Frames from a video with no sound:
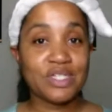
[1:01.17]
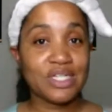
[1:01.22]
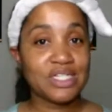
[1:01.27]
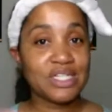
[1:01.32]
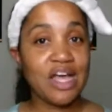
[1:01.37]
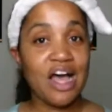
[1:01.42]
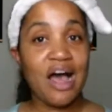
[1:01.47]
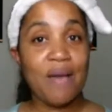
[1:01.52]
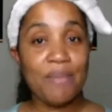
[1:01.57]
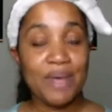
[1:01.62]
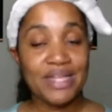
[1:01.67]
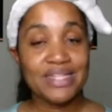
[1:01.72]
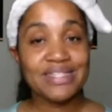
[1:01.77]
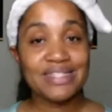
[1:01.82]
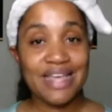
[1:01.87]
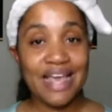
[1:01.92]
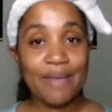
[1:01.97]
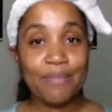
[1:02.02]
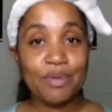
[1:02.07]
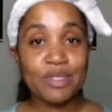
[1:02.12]
just comment
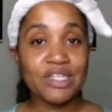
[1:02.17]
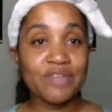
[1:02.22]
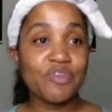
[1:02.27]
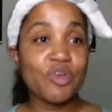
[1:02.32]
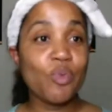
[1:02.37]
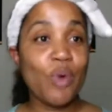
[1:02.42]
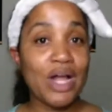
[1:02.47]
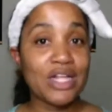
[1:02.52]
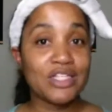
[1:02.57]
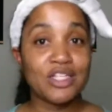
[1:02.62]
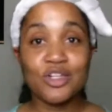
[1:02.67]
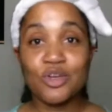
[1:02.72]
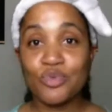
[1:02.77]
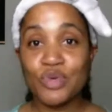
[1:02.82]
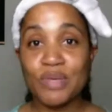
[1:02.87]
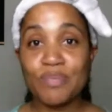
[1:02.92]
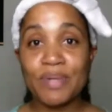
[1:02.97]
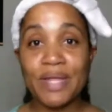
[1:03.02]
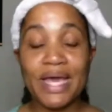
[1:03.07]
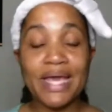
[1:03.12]
samples. If you're watching the
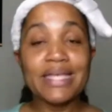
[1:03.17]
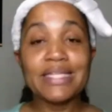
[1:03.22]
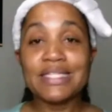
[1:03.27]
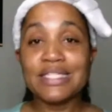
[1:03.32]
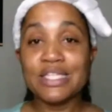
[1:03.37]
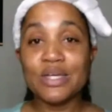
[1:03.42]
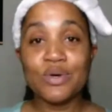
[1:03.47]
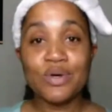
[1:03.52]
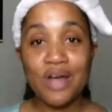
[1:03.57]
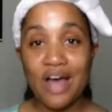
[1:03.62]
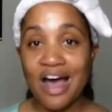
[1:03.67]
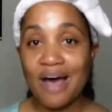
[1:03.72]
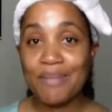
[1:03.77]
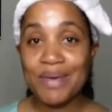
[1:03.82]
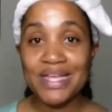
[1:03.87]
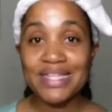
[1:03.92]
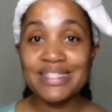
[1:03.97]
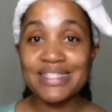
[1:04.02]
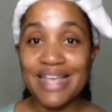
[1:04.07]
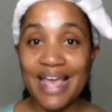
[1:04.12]
replay, so
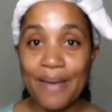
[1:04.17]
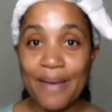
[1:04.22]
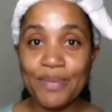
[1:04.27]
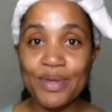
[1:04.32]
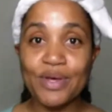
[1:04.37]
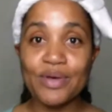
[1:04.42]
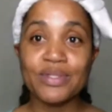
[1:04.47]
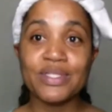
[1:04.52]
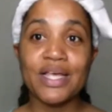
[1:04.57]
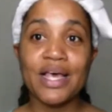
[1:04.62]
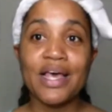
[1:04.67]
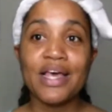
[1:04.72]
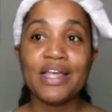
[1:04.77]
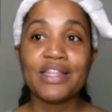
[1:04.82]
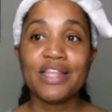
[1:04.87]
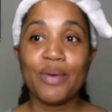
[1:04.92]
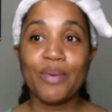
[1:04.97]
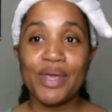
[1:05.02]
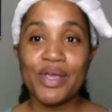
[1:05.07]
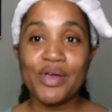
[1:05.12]
comment samples.
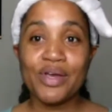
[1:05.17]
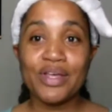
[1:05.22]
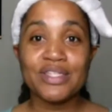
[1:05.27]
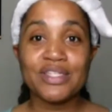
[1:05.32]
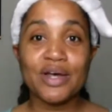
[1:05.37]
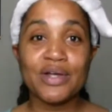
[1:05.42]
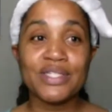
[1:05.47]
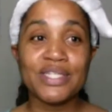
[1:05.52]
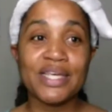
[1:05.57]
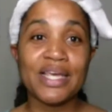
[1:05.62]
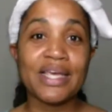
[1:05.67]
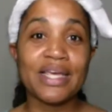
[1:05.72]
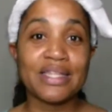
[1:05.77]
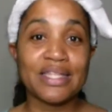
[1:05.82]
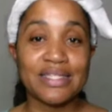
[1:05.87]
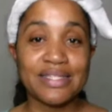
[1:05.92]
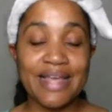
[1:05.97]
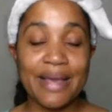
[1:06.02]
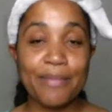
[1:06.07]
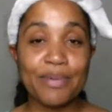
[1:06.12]
That way your consultant can get the
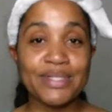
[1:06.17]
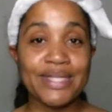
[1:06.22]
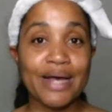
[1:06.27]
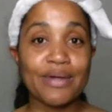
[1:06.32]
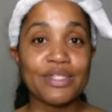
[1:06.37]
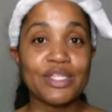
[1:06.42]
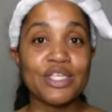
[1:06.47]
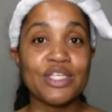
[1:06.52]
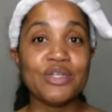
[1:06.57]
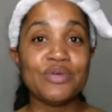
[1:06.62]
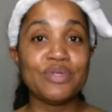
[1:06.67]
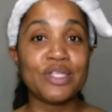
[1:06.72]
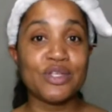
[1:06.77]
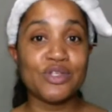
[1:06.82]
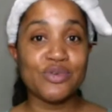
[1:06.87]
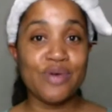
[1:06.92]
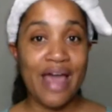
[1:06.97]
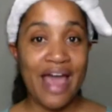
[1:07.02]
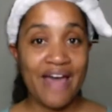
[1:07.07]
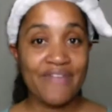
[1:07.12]
samples out to you so
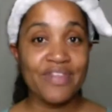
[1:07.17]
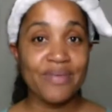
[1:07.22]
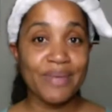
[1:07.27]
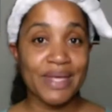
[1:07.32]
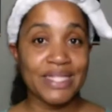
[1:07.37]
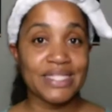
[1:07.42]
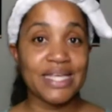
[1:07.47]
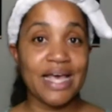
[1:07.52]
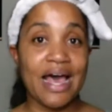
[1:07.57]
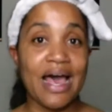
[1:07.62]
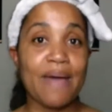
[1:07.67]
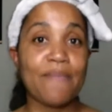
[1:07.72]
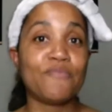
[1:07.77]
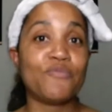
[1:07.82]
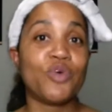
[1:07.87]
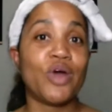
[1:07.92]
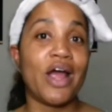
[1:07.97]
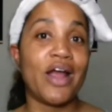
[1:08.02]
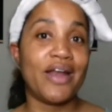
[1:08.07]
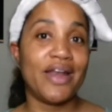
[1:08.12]
you have them in time
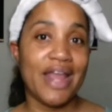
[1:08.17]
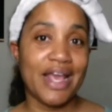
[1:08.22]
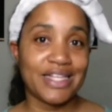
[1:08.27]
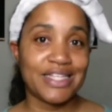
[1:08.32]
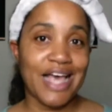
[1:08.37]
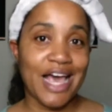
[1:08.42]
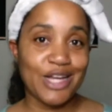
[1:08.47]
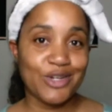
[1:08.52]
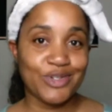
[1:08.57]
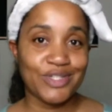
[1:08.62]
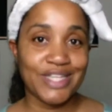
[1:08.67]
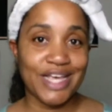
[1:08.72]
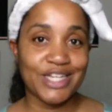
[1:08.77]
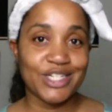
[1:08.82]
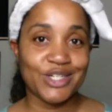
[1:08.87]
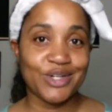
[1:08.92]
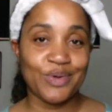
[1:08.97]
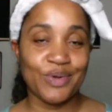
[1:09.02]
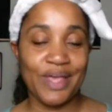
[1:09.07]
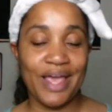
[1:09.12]
for our next Hydra
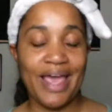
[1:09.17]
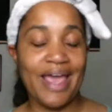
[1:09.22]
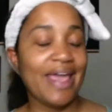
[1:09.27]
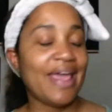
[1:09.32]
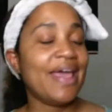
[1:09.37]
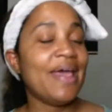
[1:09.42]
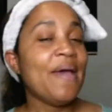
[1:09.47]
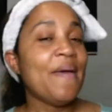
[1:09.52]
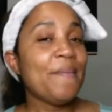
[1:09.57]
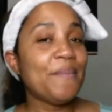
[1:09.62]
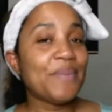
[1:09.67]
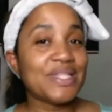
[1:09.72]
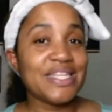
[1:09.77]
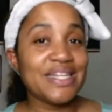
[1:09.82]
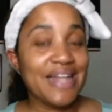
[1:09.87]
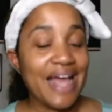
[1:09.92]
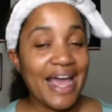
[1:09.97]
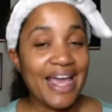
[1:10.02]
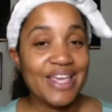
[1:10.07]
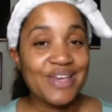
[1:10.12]
session, okay? But
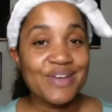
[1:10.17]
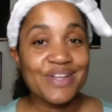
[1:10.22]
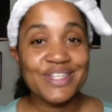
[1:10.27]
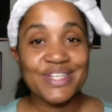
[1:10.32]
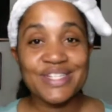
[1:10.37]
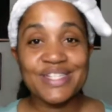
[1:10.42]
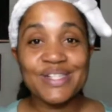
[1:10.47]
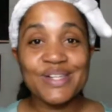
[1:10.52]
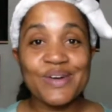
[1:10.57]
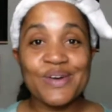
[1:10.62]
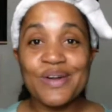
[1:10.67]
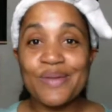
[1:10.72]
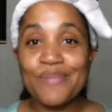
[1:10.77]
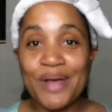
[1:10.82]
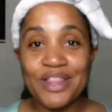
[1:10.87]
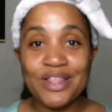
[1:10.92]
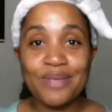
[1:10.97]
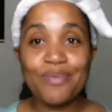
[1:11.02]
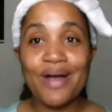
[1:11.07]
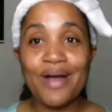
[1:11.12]
tonight you can just learn
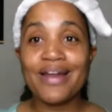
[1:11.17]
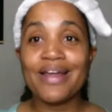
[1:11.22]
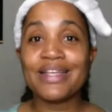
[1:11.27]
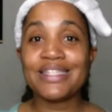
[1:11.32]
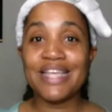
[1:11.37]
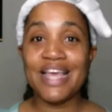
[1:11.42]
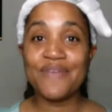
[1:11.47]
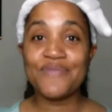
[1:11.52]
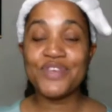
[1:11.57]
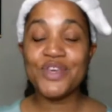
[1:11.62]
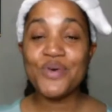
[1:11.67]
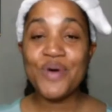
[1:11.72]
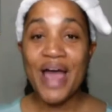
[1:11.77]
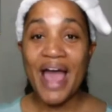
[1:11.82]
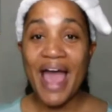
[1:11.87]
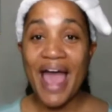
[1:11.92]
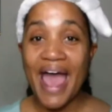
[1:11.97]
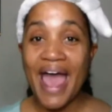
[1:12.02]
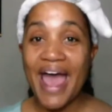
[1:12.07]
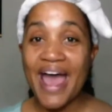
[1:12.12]
about the products. If you
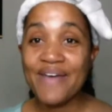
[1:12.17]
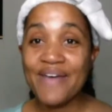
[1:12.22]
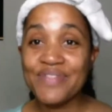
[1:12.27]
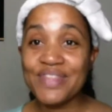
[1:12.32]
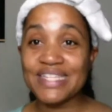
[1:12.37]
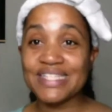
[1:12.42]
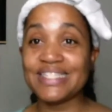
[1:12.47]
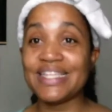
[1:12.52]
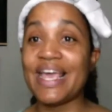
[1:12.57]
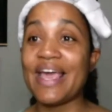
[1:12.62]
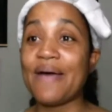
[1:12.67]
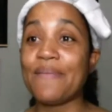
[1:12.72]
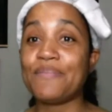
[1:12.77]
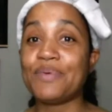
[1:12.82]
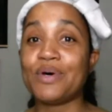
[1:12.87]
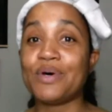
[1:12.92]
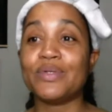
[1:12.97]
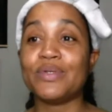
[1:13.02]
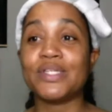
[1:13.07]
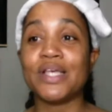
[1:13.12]
have the
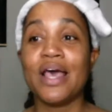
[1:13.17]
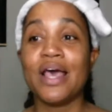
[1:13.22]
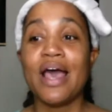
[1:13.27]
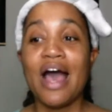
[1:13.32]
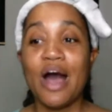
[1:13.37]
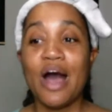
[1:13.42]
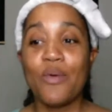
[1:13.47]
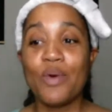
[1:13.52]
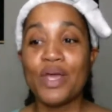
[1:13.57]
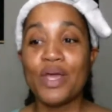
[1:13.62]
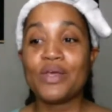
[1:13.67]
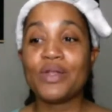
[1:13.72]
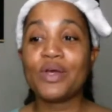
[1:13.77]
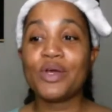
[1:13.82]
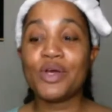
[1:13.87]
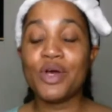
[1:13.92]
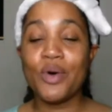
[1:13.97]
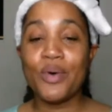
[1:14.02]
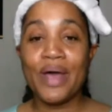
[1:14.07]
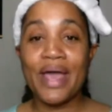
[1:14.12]
samples, I want
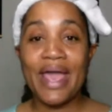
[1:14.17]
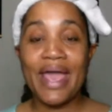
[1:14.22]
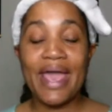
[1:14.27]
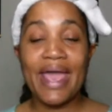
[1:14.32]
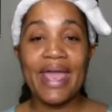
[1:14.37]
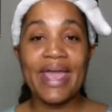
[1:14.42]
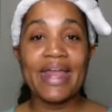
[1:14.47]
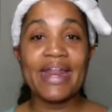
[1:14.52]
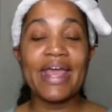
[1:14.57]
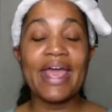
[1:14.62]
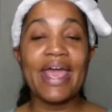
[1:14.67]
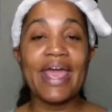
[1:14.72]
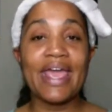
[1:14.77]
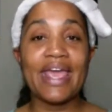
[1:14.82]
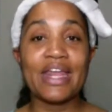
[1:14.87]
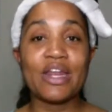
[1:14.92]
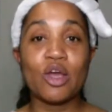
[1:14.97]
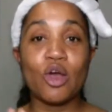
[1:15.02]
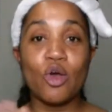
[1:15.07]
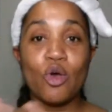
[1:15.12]
you to go ahead
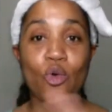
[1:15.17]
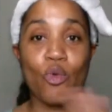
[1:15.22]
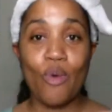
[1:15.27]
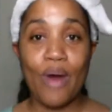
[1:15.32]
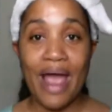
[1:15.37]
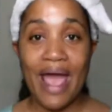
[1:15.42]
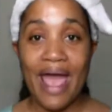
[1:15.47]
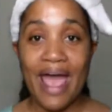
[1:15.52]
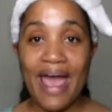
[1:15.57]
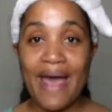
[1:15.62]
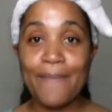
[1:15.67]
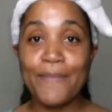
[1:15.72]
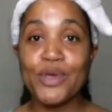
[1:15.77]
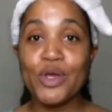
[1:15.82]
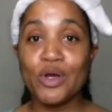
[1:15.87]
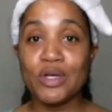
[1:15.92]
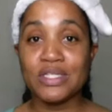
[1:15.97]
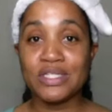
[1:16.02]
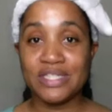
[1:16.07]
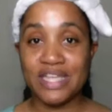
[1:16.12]
and grab
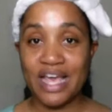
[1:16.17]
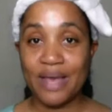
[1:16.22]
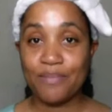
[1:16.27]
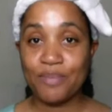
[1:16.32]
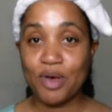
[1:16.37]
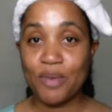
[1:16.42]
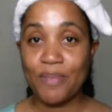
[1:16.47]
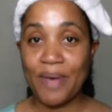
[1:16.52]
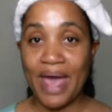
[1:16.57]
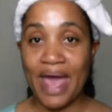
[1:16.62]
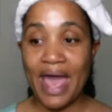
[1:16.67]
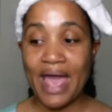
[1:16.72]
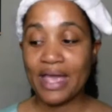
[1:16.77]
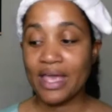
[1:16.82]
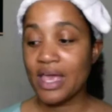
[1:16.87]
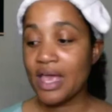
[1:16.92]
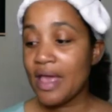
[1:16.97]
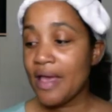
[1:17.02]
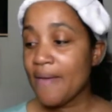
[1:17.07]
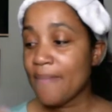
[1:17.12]
your sample
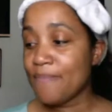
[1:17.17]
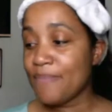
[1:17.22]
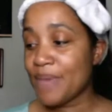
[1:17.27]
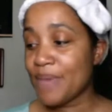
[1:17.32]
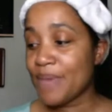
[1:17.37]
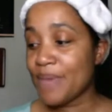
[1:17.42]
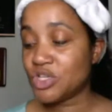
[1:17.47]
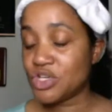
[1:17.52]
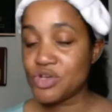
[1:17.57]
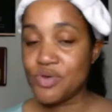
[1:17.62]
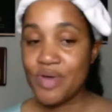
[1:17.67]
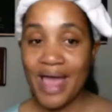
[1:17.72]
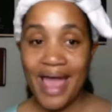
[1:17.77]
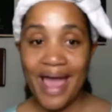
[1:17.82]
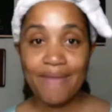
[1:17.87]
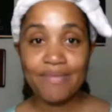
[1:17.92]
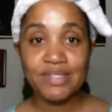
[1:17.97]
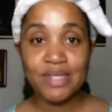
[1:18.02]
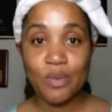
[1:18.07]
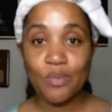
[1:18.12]
pack. Make sure you
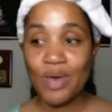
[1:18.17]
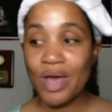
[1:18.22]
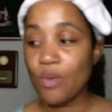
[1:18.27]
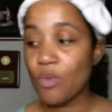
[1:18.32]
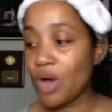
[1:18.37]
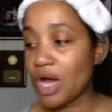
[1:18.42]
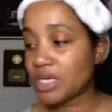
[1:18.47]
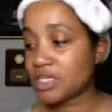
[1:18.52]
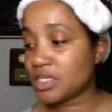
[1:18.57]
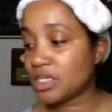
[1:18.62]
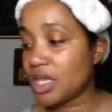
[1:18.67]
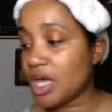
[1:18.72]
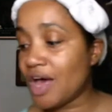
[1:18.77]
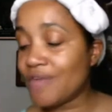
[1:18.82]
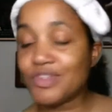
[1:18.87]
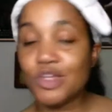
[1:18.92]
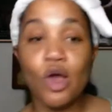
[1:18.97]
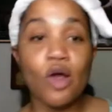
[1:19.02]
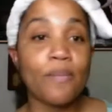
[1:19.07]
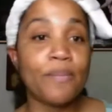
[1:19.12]
have some wet
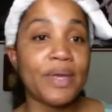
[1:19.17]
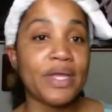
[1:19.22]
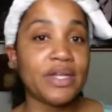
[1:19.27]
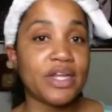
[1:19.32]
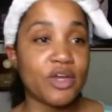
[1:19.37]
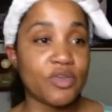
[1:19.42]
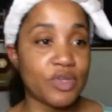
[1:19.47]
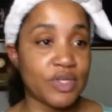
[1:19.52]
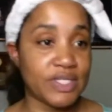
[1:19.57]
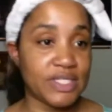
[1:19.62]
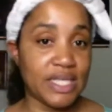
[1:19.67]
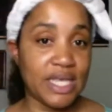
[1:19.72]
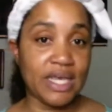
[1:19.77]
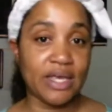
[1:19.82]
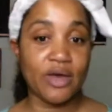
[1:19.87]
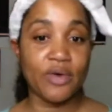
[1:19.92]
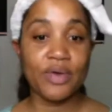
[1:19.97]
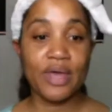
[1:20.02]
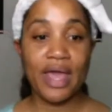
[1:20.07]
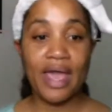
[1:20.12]
washcloths or be near the
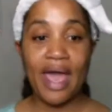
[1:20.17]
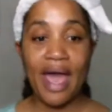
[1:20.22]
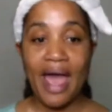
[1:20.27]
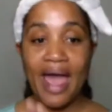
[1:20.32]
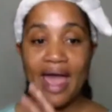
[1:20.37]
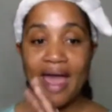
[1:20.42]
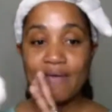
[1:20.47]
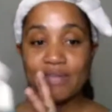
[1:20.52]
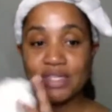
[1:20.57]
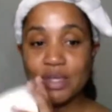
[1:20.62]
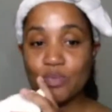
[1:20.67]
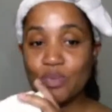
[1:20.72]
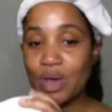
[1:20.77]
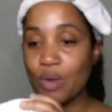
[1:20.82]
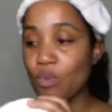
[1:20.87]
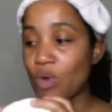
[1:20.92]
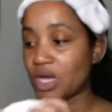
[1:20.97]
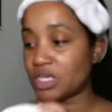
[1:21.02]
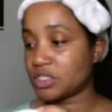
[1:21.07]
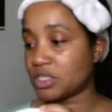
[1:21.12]
sink, okay? I have some
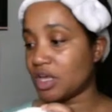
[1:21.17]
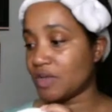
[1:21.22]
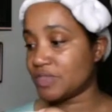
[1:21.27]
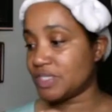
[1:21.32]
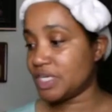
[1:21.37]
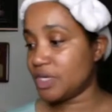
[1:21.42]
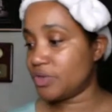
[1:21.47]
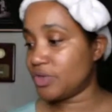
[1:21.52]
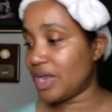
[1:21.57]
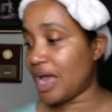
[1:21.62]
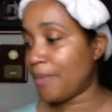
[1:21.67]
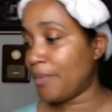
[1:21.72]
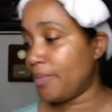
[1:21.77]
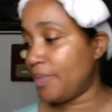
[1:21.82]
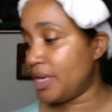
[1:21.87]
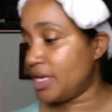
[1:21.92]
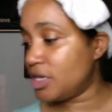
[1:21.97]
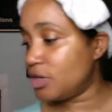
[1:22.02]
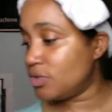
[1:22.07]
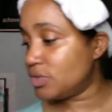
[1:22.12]
wet washcloths here that I'm gonna
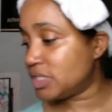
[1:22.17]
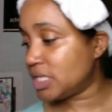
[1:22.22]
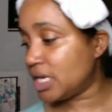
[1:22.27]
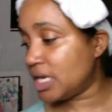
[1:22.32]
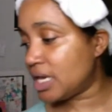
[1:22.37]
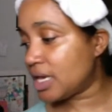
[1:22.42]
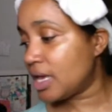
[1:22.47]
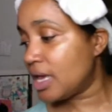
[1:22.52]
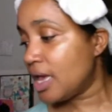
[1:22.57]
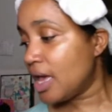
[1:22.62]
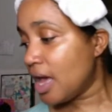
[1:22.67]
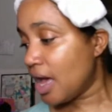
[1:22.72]
be using.